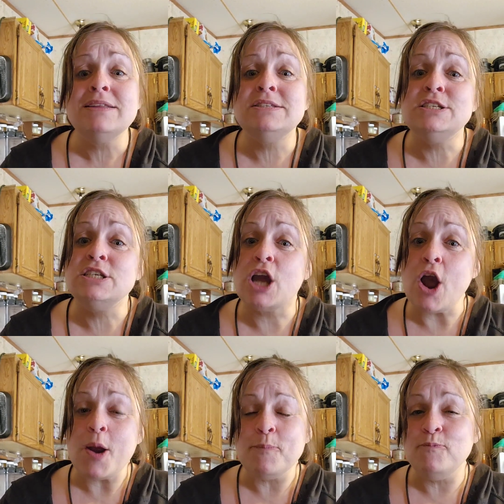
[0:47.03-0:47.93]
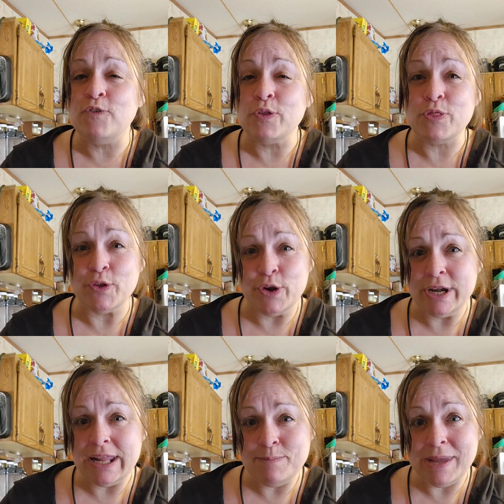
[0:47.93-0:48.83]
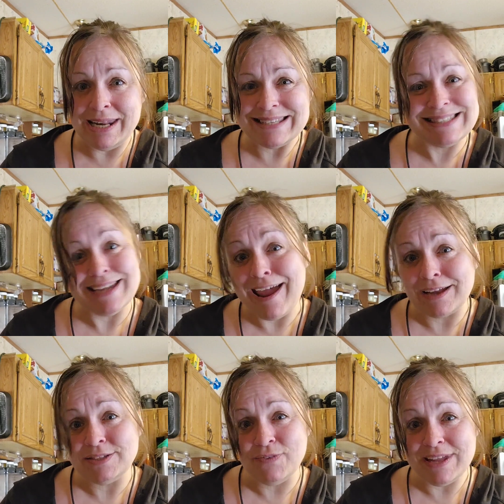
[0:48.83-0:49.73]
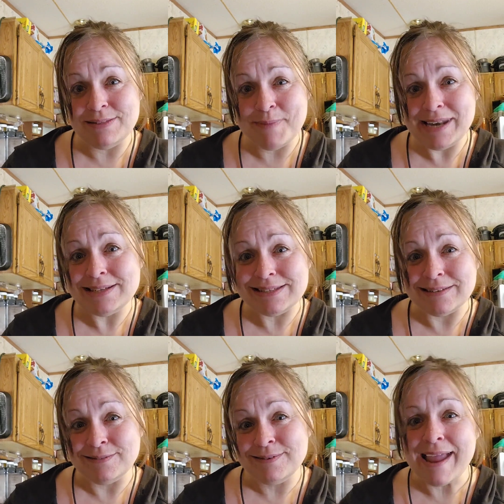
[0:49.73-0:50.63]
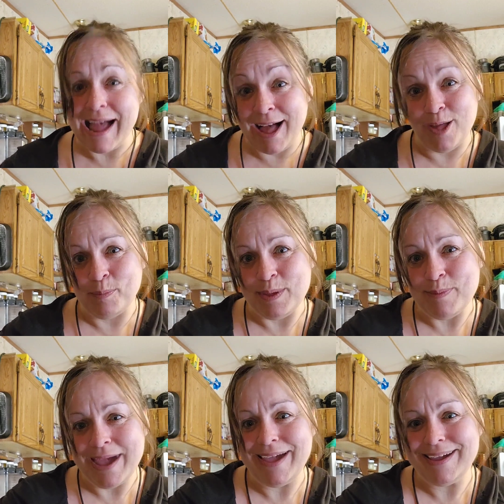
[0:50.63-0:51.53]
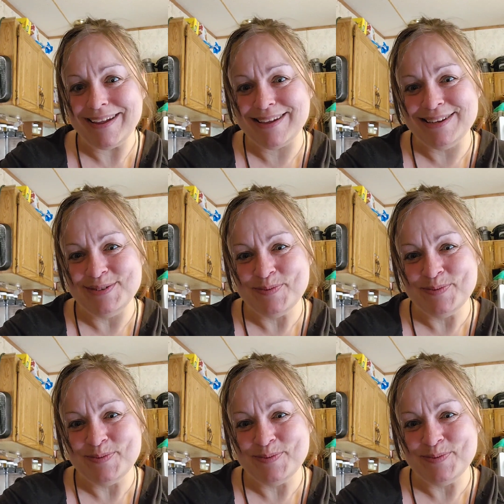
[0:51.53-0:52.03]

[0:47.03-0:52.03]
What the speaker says: to decarb for 30 minutes to activate the medicine. I'll be back.